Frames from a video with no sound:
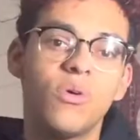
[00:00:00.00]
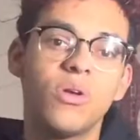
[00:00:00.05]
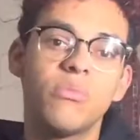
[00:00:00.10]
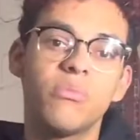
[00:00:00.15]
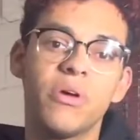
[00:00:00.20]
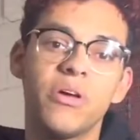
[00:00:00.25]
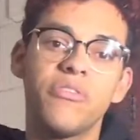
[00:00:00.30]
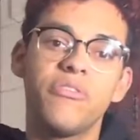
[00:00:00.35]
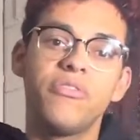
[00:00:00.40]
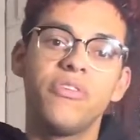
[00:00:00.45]
of
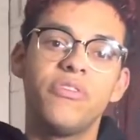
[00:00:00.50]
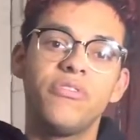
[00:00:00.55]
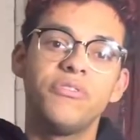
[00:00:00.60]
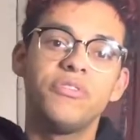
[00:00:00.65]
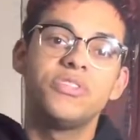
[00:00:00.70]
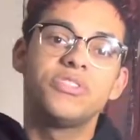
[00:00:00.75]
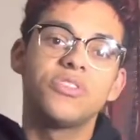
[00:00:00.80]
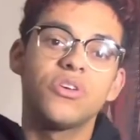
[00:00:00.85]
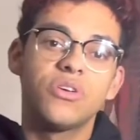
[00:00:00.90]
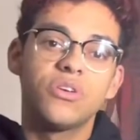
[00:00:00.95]
my
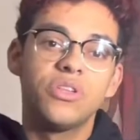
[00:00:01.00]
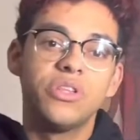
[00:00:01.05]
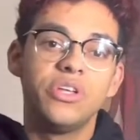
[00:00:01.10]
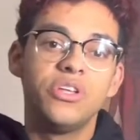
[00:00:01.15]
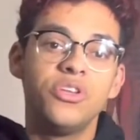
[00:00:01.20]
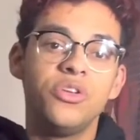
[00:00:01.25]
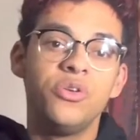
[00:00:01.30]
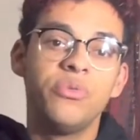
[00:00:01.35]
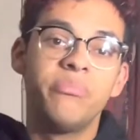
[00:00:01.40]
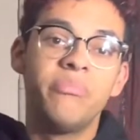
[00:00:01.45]
favorites are the
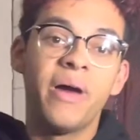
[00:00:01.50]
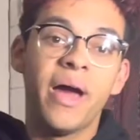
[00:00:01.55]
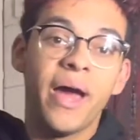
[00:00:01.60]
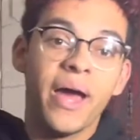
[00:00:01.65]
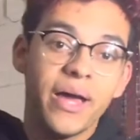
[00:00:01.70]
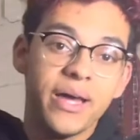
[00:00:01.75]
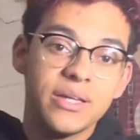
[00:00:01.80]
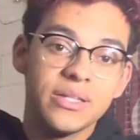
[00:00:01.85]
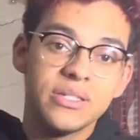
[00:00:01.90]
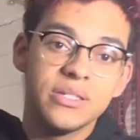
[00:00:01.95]
new
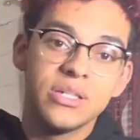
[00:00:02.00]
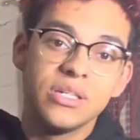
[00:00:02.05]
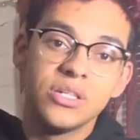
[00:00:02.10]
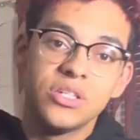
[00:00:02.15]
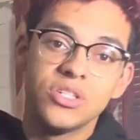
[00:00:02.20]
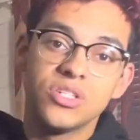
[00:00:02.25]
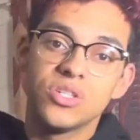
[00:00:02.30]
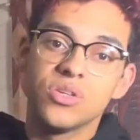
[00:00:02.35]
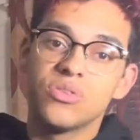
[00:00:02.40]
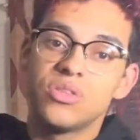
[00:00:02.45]
bags.
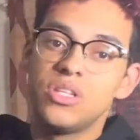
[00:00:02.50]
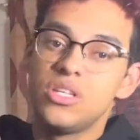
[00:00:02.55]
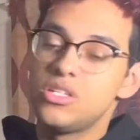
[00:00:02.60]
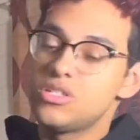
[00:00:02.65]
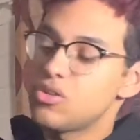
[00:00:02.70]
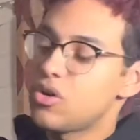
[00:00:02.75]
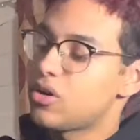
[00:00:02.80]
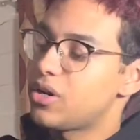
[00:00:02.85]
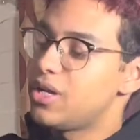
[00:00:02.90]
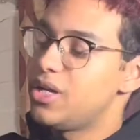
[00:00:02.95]
So these
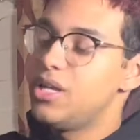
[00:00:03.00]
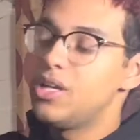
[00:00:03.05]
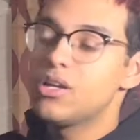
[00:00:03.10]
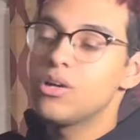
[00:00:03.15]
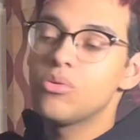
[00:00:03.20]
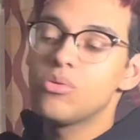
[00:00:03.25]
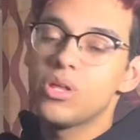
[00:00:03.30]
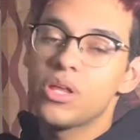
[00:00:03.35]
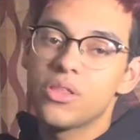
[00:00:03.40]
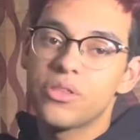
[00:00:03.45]
are eco
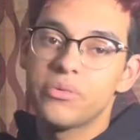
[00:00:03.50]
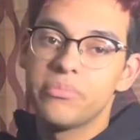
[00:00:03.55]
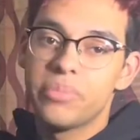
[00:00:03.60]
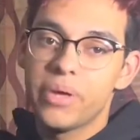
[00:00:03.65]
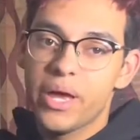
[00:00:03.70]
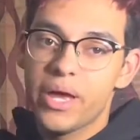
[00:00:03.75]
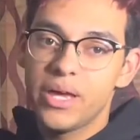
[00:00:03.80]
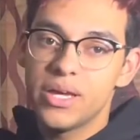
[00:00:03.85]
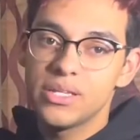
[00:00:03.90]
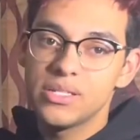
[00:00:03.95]
leather
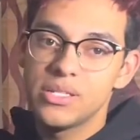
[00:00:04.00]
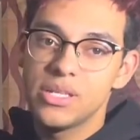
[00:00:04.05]
bags.